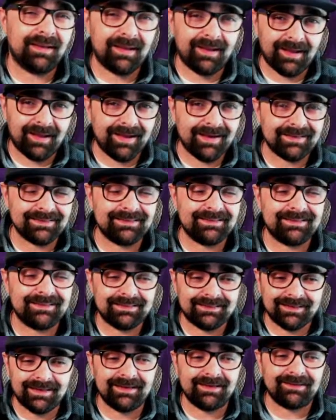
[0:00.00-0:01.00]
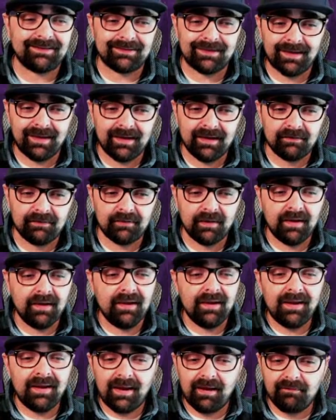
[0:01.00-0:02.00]
the Hogs stay alive.
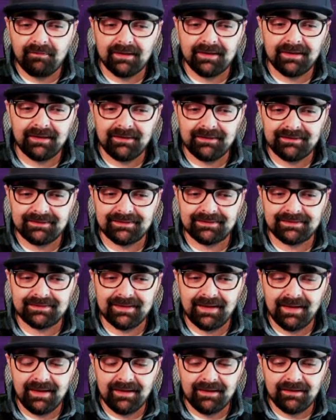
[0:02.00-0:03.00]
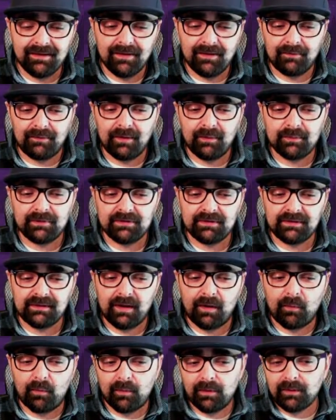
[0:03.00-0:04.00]
Everything else is dead, right? We still
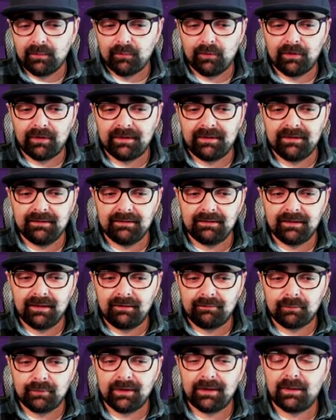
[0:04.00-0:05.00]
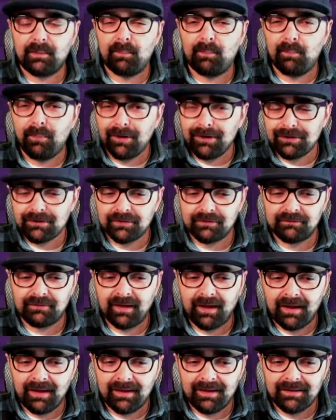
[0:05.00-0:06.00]
got one more heal left. We got a bunch of
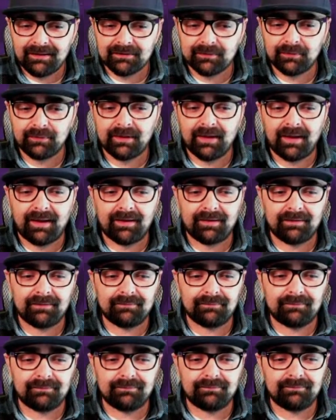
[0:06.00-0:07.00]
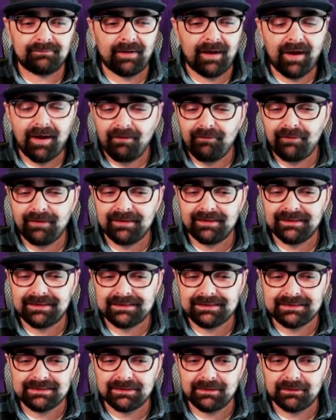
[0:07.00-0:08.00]
Hogs. We got
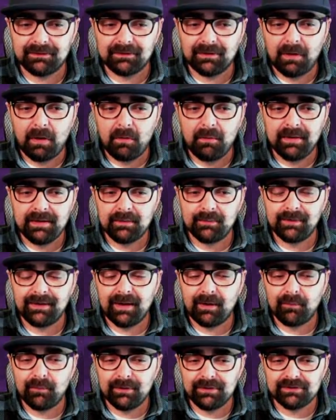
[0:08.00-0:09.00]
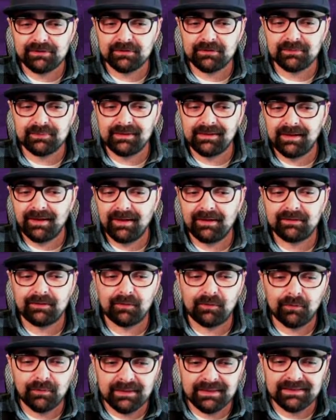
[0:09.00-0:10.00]
everything's still going. We got wizards behind,
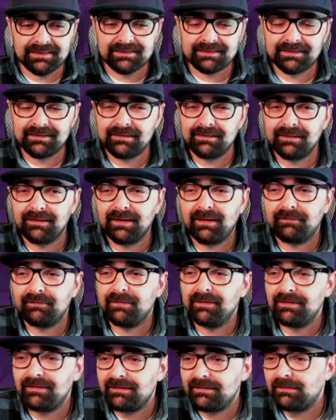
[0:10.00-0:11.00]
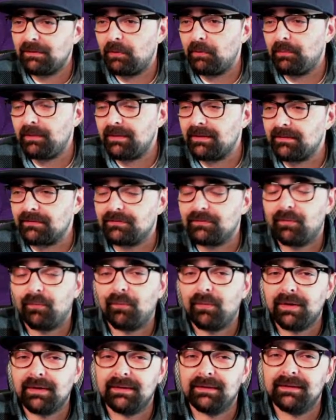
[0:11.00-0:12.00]
the queen is still left. This is OP. It's a
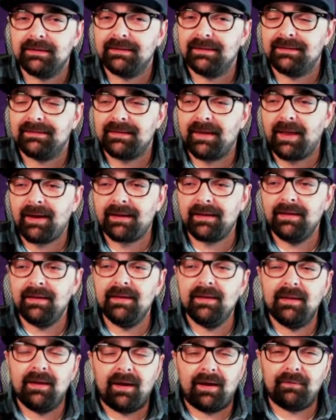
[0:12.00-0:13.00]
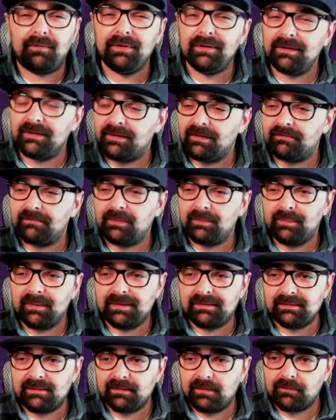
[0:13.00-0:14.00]
really good attack. I really love the
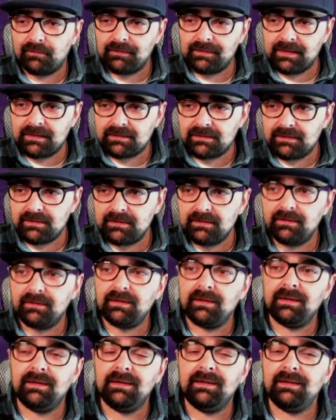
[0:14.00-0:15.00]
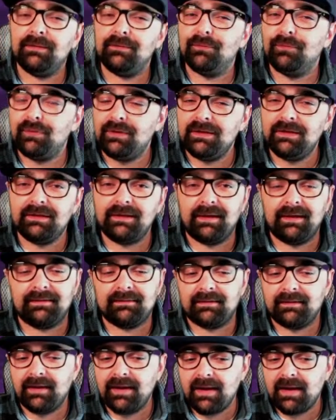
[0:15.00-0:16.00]
base identification here. He
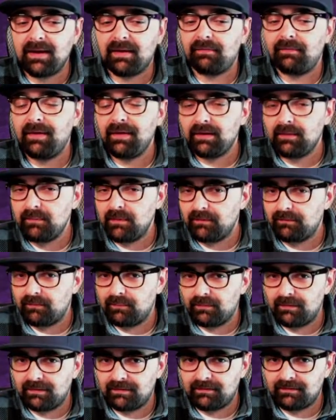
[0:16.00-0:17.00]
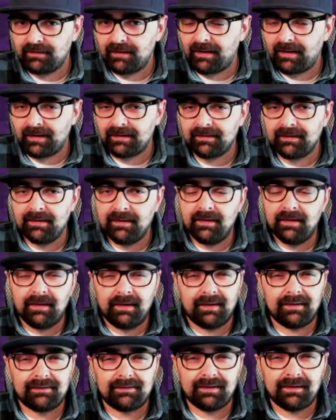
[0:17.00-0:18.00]
realized that, hey, if I come in from this side
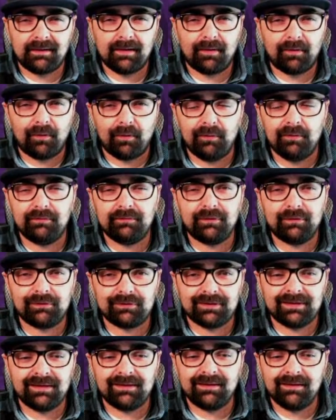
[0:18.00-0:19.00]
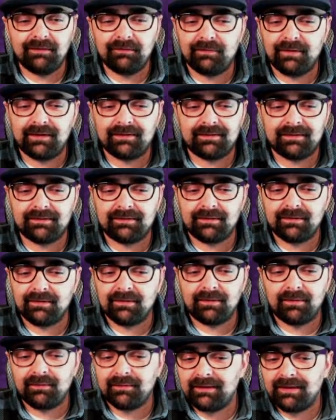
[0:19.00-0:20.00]
and take out all of those key defenses,
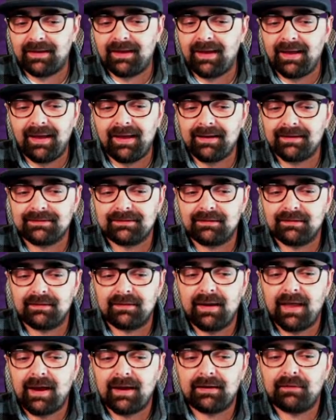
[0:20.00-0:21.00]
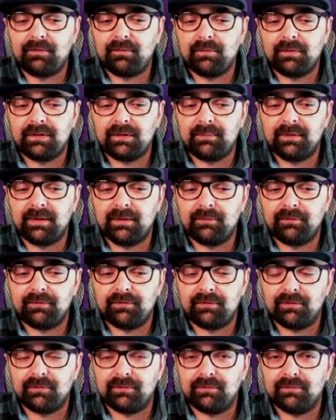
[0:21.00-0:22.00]
the Hogs are not gonna really be able
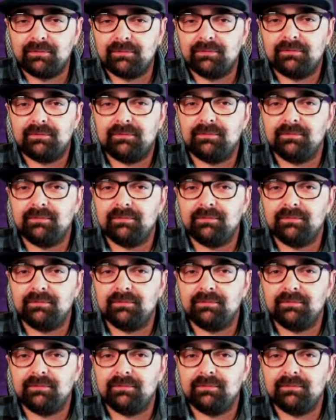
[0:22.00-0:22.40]
to,